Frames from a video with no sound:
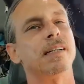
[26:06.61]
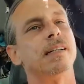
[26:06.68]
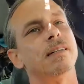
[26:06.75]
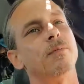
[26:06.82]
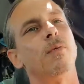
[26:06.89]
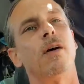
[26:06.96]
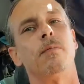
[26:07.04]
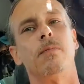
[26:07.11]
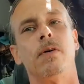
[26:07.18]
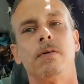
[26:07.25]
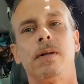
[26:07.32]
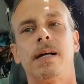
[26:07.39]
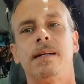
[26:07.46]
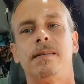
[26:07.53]
Like, come on,
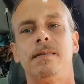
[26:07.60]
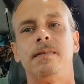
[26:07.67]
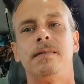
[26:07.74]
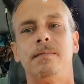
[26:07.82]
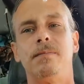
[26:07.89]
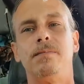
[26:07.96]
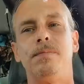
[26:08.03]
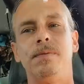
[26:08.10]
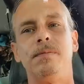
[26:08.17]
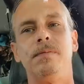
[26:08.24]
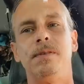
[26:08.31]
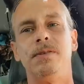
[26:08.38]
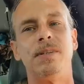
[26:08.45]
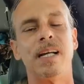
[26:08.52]
bro. Like,
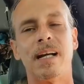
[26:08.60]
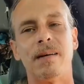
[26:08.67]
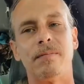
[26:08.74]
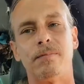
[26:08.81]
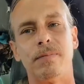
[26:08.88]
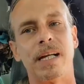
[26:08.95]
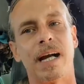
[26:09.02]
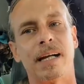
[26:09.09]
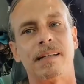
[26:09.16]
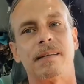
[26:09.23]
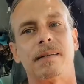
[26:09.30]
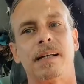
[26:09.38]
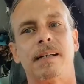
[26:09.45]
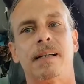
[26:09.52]
you can't be
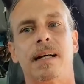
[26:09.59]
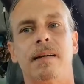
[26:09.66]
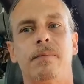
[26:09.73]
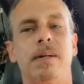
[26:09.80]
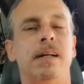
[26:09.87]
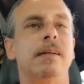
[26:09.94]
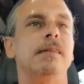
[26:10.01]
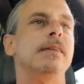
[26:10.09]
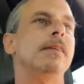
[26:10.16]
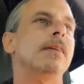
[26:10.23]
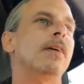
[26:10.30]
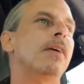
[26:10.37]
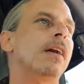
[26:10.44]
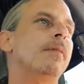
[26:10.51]
acting like that, man.
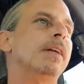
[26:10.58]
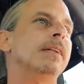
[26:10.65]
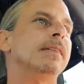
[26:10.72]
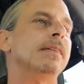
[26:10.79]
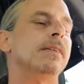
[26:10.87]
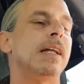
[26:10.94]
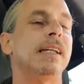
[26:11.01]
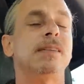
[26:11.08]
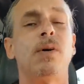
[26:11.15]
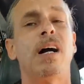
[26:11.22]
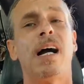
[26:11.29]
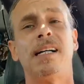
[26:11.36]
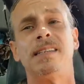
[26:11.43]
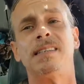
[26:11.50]
You know what I mean? So that's
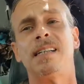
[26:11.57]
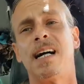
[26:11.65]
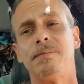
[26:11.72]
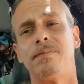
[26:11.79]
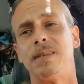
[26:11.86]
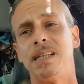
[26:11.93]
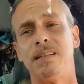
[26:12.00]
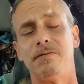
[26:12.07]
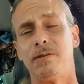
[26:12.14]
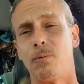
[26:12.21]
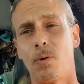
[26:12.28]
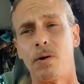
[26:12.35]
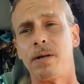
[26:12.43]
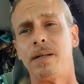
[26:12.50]
why I stopped
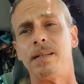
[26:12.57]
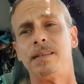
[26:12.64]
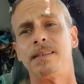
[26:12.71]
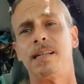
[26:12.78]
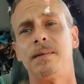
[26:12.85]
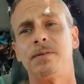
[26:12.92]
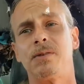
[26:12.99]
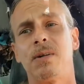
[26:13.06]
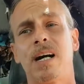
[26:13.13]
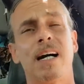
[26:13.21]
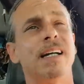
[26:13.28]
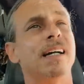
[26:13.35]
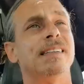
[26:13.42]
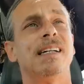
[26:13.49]
even working in Times
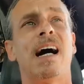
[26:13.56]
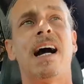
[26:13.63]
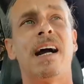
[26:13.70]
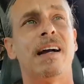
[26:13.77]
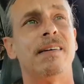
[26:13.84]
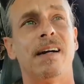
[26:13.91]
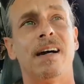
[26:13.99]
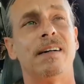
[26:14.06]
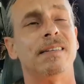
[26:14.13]
Square. I got tired.